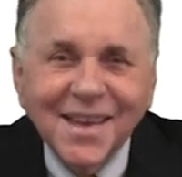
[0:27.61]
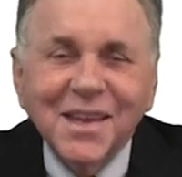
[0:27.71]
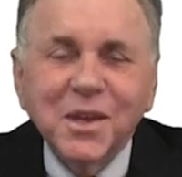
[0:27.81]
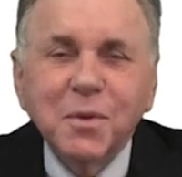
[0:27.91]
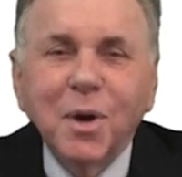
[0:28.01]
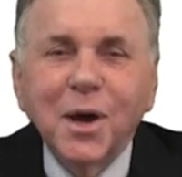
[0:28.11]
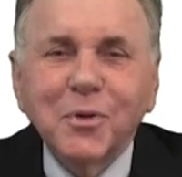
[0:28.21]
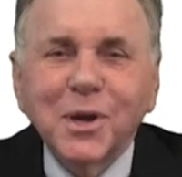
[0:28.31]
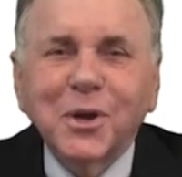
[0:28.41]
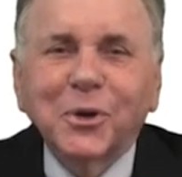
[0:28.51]
You might
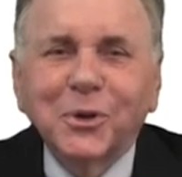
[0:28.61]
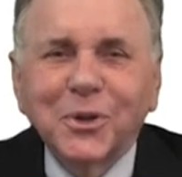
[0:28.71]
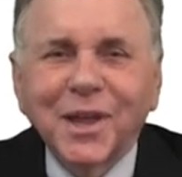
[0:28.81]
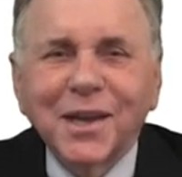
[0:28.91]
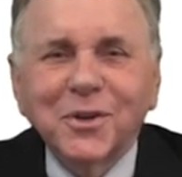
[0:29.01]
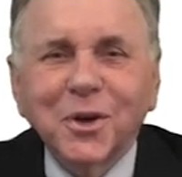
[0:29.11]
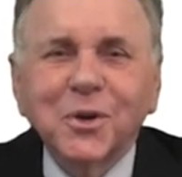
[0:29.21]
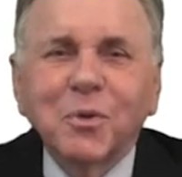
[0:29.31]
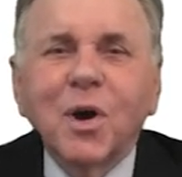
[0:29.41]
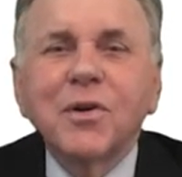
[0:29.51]
recall that
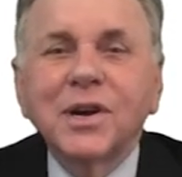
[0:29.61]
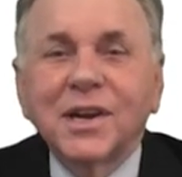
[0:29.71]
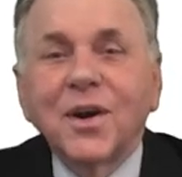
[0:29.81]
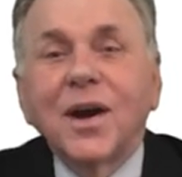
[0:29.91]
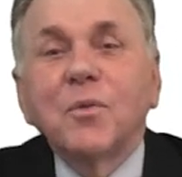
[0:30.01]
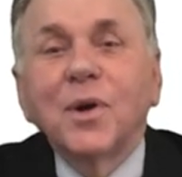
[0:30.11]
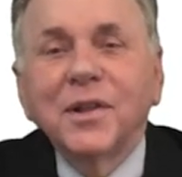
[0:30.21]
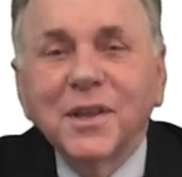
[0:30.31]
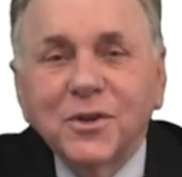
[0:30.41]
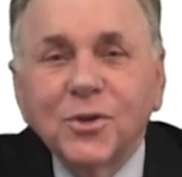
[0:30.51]
Dr. Warren and I won
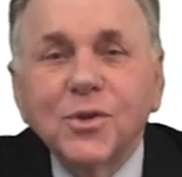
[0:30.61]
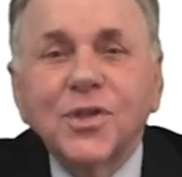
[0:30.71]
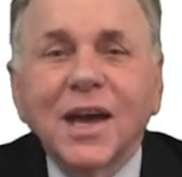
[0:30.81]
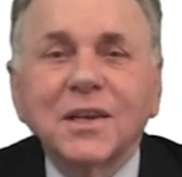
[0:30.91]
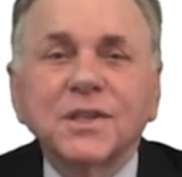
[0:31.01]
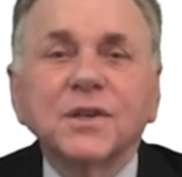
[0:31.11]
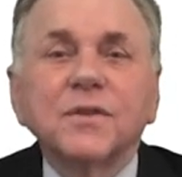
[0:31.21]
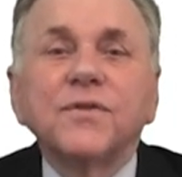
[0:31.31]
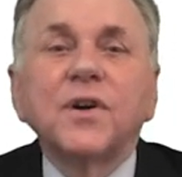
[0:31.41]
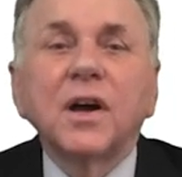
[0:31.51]
the
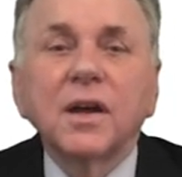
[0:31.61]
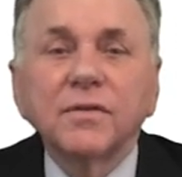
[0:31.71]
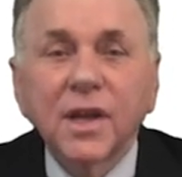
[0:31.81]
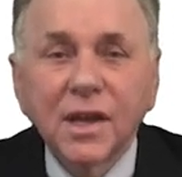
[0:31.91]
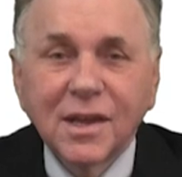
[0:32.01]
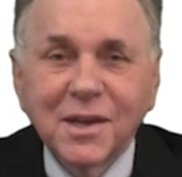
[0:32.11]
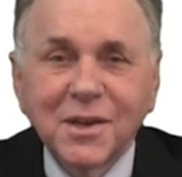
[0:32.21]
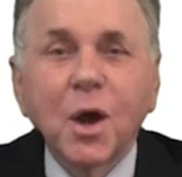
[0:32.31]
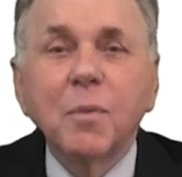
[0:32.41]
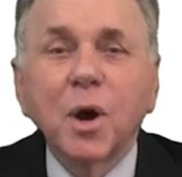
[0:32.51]
2005
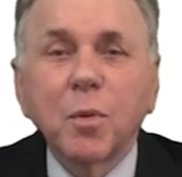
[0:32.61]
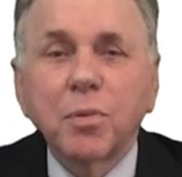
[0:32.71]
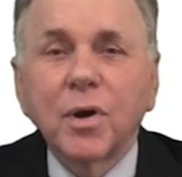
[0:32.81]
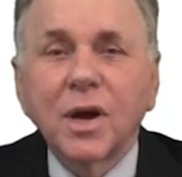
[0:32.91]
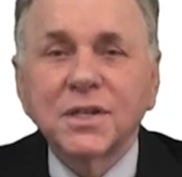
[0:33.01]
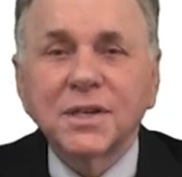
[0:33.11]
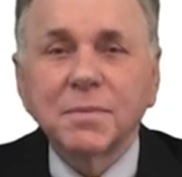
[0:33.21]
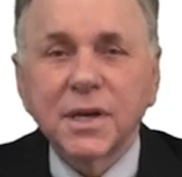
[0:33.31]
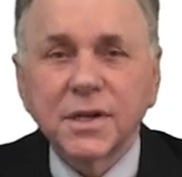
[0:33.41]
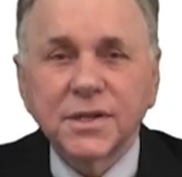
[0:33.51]
Nobel Prize in
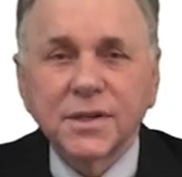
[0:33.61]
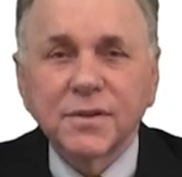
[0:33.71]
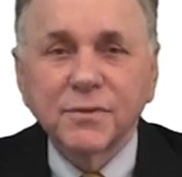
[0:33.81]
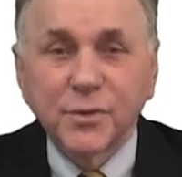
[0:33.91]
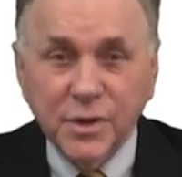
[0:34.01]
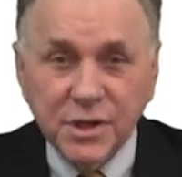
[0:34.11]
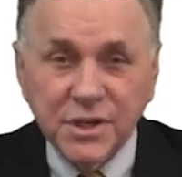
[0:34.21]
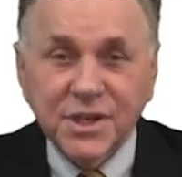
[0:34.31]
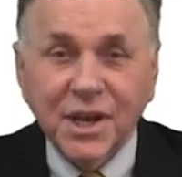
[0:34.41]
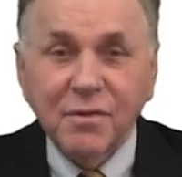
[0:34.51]
Medicine for the
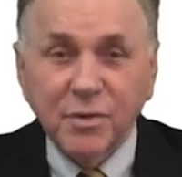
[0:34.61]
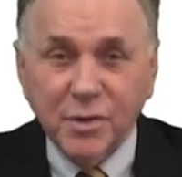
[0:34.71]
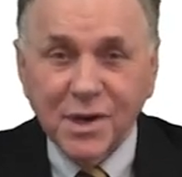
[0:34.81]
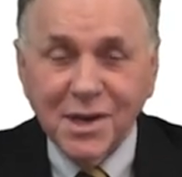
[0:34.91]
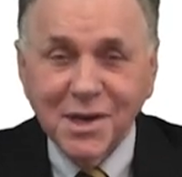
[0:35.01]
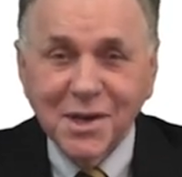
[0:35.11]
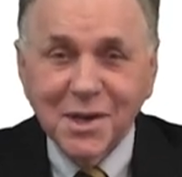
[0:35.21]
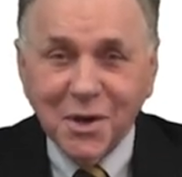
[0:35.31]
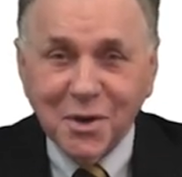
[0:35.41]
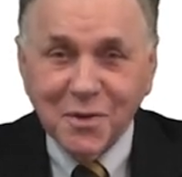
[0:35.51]
discovery
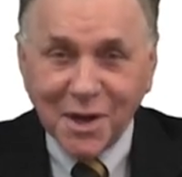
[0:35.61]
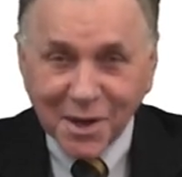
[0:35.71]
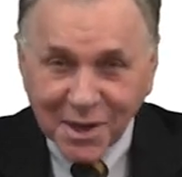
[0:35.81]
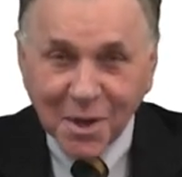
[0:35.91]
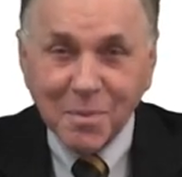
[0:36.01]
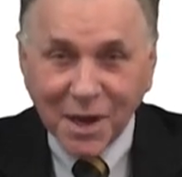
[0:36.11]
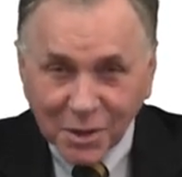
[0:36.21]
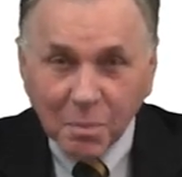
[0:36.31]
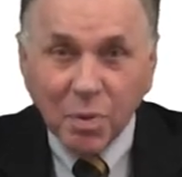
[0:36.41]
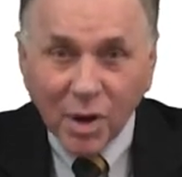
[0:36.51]
of Helicobacter
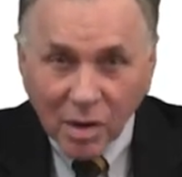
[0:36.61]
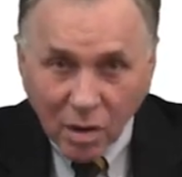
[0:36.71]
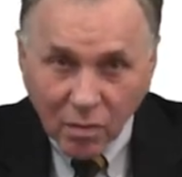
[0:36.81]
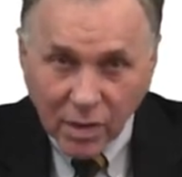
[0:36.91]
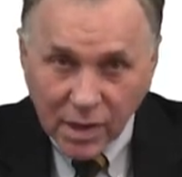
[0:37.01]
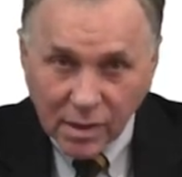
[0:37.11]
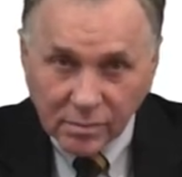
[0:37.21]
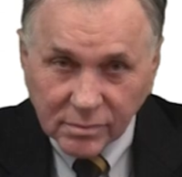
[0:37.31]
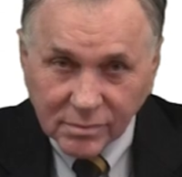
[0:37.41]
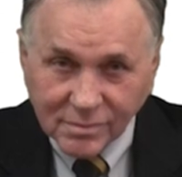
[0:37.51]
pylori,
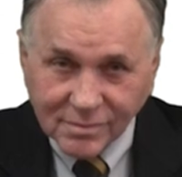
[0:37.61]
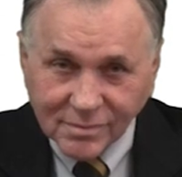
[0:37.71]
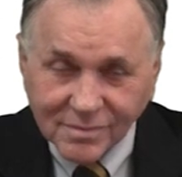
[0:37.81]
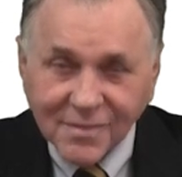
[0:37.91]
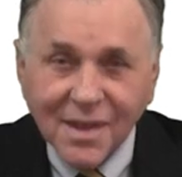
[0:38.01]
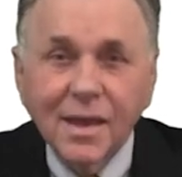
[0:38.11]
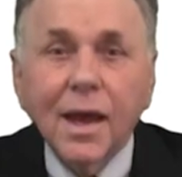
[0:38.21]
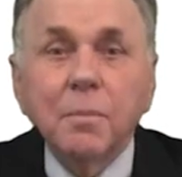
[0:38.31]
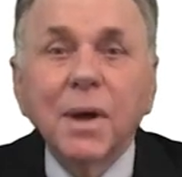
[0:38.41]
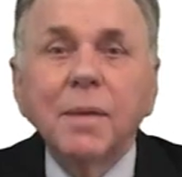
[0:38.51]

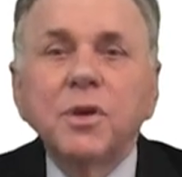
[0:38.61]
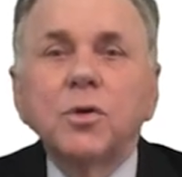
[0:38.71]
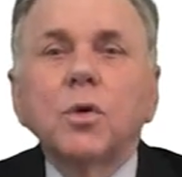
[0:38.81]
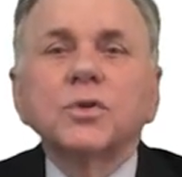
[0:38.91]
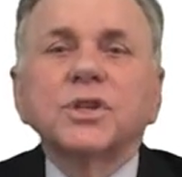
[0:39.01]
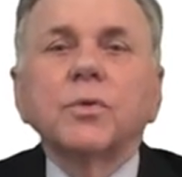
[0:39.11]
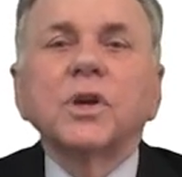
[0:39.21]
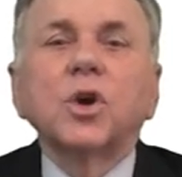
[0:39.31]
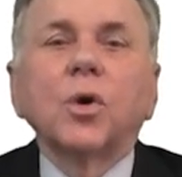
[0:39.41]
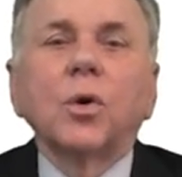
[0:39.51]
and maybe you also
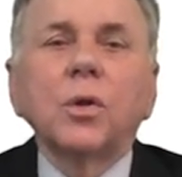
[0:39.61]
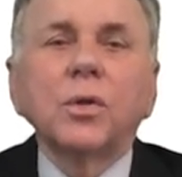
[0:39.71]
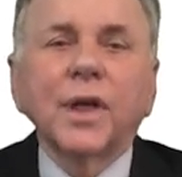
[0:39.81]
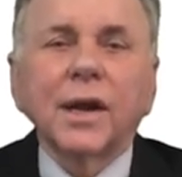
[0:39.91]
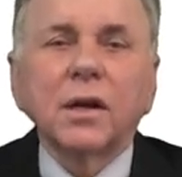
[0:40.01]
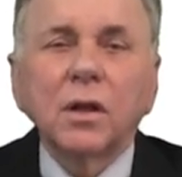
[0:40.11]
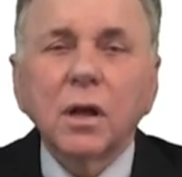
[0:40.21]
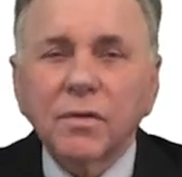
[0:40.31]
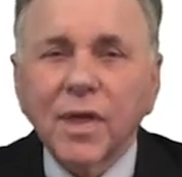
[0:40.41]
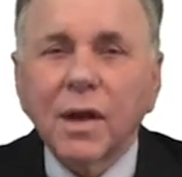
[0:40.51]
recall that a lot
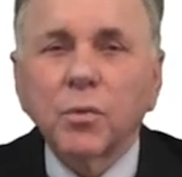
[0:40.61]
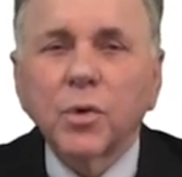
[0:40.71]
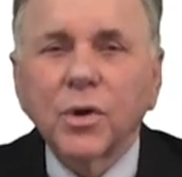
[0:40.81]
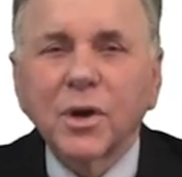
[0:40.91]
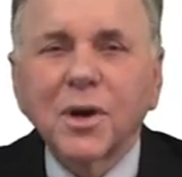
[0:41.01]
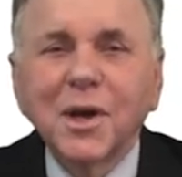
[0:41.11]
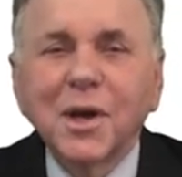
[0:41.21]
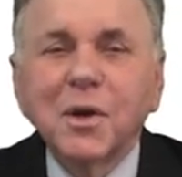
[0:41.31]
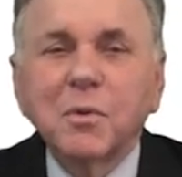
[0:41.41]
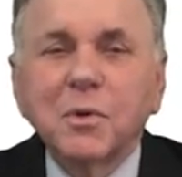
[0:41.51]
of that work
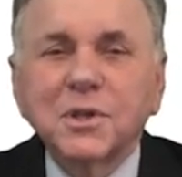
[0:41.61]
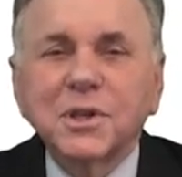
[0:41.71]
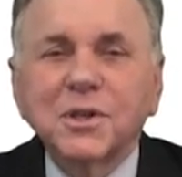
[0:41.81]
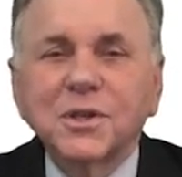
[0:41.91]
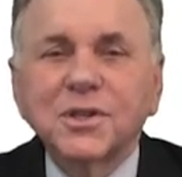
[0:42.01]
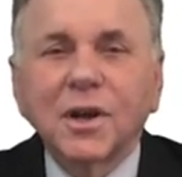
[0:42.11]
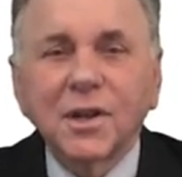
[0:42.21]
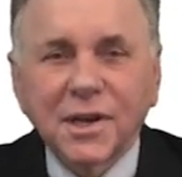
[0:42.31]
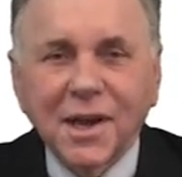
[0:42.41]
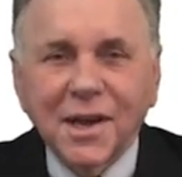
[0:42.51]
was
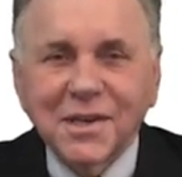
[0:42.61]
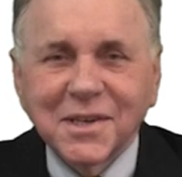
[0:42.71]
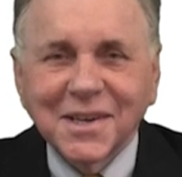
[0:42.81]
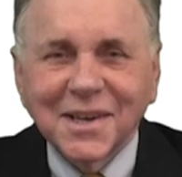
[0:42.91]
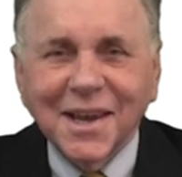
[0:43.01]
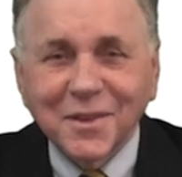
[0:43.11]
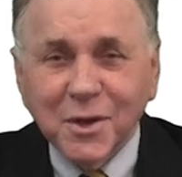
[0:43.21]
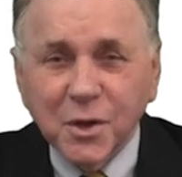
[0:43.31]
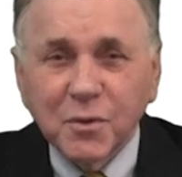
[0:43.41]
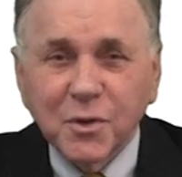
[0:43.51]
consolidated at the
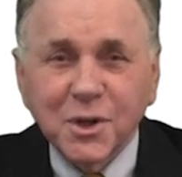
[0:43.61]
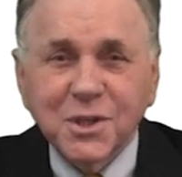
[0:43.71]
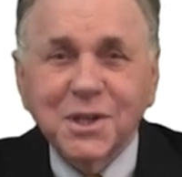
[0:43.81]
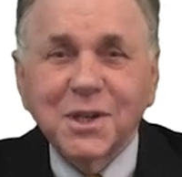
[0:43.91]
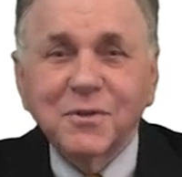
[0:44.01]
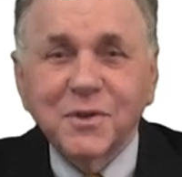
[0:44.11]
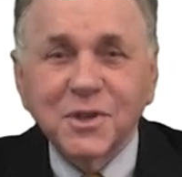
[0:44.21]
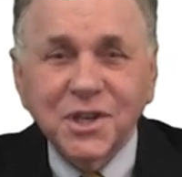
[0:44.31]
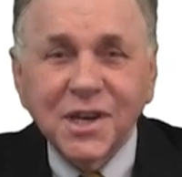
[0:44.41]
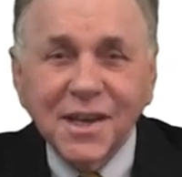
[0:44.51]
University of
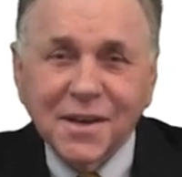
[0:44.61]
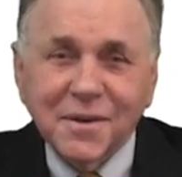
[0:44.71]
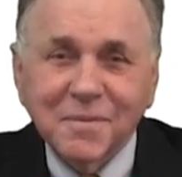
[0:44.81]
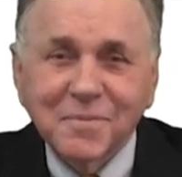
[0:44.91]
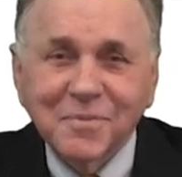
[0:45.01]
Virginia,